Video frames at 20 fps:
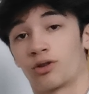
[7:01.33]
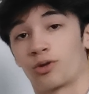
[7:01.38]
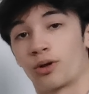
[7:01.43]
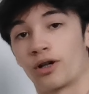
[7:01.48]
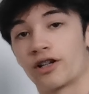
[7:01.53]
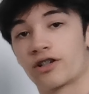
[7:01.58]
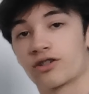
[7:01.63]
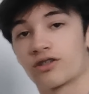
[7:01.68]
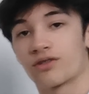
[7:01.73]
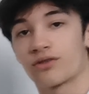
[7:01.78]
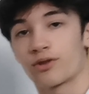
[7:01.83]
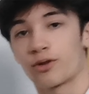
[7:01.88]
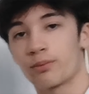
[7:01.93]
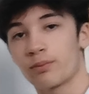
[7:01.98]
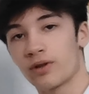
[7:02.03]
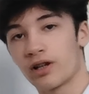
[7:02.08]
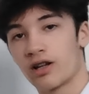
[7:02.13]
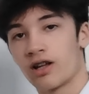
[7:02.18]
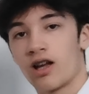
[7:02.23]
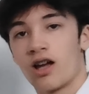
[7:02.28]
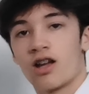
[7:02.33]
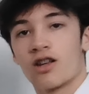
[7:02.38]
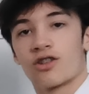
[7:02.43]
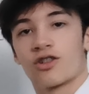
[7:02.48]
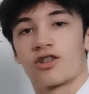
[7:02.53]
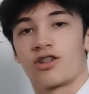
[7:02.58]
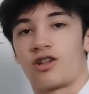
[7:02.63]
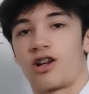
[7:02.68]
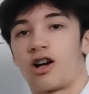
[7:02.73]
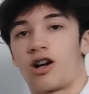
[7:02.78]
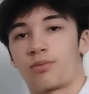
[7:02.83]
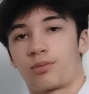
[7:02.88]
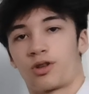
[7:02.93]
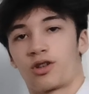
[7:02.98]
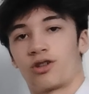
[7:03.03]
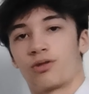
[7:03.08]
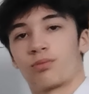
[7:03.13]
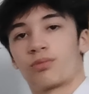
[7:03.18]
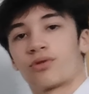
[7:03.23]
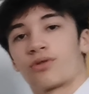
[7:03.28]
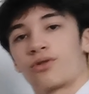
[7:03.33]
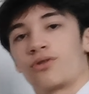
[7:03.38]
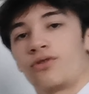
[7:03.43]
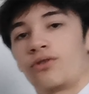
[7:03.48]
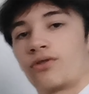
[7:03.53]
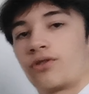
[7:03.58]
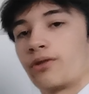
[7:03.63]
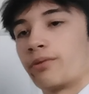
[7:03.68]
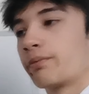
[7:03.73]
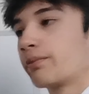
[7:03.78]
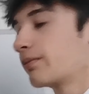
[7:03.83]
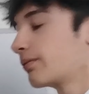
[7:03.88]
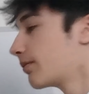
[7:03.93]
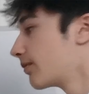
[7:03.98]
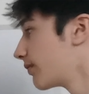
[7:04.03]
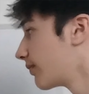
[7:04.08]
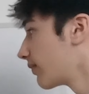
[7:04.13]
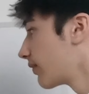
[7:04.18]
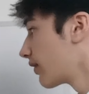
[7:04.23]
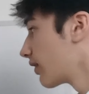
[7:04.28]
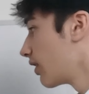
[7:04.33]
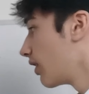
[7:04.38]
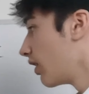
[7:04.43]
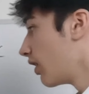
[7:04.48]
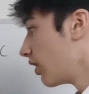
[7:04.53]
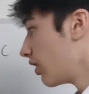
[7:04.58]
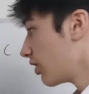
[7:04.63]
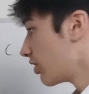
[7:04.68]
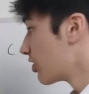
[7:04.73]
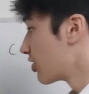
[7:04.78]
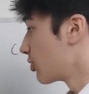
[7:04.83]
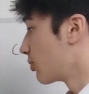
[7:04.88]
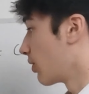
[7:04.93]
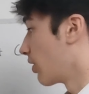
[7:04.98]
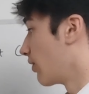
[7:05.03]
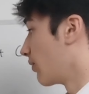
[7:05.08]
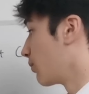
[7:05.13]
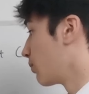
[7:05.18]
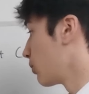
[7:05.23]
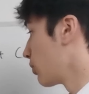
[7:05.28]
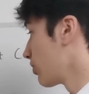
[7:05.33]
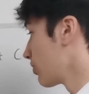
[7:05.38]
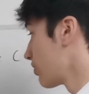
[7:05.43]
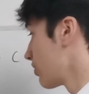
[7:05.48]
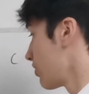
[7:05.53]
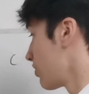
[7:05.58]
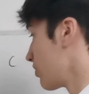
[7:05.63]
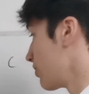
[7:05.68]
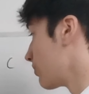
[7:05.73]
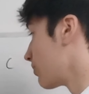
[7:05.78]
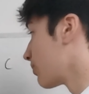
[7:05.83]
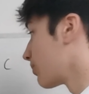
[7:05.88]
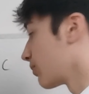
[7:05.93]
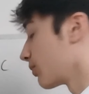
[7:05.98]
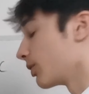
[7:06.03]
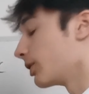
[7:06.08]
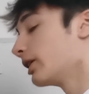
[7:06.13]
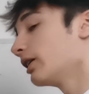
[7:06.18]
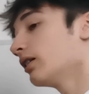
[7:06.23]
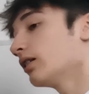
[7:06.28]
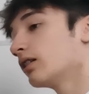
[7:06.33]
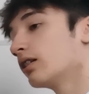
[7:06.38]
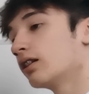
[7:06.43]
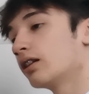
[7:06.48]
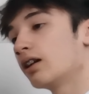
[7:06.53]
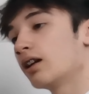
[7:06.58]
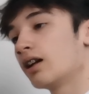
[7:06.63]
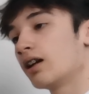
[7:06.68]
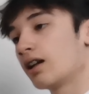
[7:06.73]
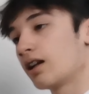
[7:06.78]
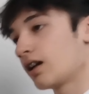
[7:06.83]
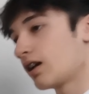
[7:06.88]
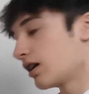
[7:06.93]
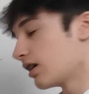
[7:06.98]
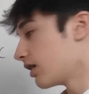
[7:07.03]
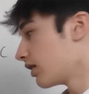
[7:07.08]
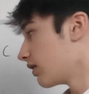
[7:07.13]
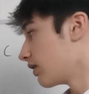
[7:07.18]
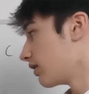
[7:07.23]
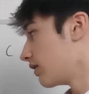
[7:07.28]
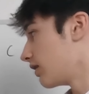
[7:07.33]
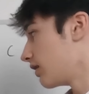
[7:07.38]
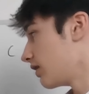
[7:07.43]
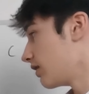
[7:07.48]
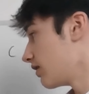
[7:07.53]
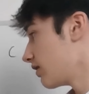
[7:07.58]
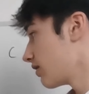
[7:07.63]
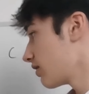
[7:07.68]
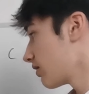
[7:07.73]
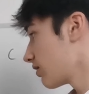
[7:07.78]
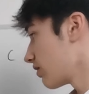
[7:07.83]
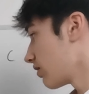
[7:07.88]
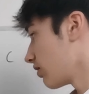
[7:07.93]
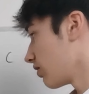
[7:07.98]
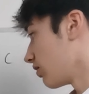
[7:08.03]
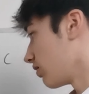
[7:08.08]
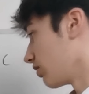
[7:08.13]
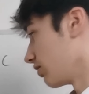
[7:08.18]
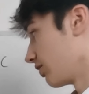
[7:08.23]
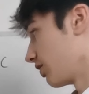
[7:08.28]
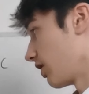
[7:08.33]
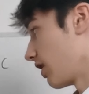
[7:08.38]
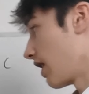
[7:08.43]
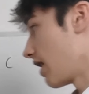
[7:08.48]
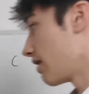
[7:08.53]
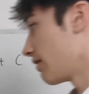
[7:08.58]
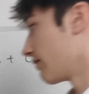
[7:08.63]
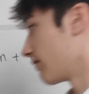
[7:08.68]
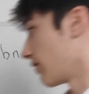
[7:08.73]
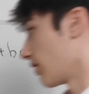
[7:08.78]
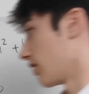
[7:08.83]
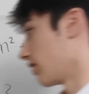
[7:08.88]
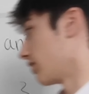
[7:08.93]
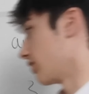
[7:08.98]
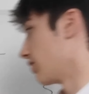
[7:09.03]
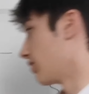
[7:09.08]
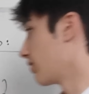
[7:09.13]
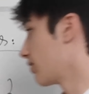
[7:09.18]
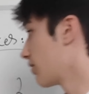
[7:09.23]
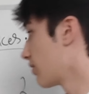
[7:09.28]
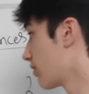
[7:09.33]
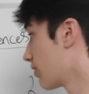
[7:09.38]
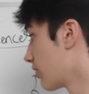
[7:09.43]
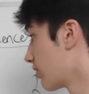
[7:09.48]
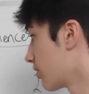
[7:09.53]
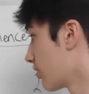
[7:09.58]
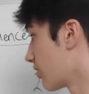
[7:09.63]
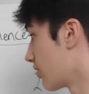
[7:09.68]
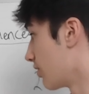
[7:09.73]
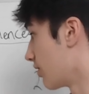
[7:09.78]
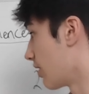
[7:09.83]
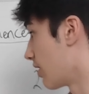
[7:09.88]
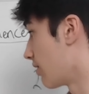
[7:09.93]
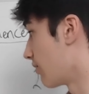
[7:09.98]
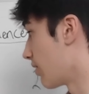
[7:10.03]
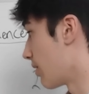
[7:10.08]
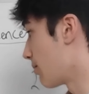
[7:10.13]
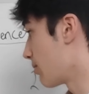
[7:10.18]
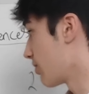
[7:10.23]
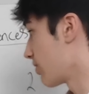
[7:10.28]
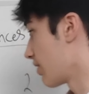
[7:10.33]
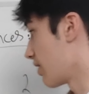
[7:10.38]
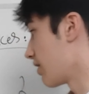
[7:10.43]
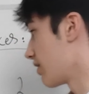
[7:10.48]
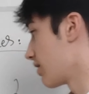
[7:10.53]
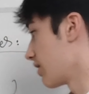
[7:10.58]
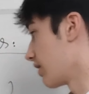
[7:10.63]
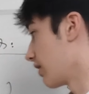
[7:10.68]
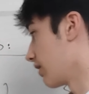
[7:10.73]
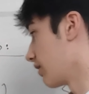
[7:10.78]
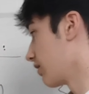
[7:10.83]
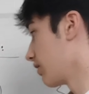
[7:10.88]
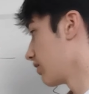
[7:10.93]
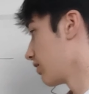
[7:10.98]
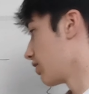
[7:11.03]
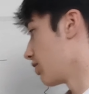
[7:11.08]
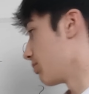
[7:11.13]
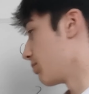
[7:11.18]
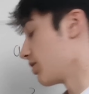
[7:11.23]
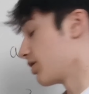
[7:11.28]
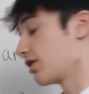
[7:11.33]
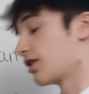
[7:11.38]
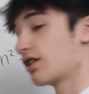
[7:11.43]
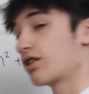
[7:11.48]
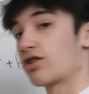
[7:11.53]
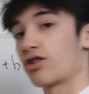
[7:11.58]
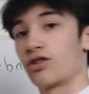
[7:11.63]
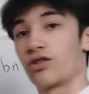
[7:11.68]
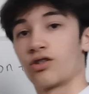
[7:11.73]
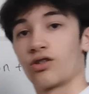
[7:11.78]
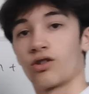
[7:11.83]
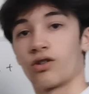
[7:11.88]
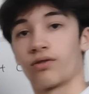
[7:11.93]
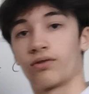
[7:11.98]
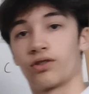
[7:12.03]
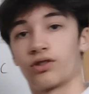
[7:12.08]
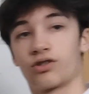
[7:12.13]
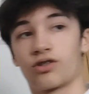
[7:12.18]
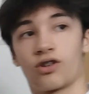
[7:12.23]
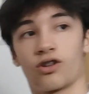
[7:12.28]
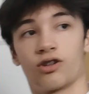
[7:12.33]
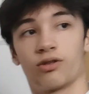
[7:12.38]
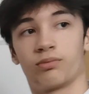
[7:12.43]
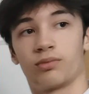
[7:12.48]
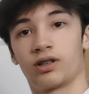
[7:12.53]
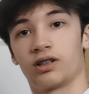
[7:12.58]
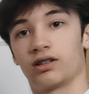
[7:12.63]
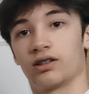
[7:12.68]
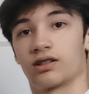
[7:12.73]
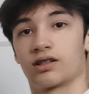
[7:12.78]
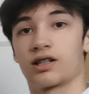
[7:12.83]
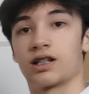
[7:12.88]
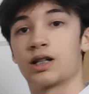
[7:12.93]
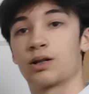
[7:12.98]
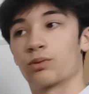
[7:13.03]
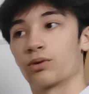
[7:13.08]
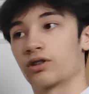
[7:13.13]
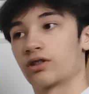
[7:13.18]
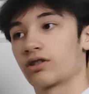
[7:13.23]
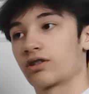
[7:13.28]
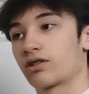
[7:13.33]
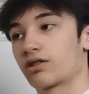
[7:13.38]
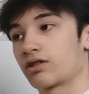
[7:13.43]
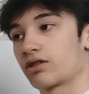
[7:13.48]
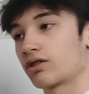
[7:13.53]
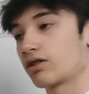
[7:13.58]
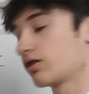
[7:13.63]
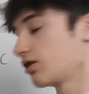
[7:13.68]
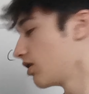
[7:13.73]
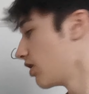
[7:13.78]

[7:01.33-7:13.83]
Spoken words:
equations from. So now I'm going to prove them. So we have 1, 2, 3. These are the n values. So they're representing the position of the term in the sequence.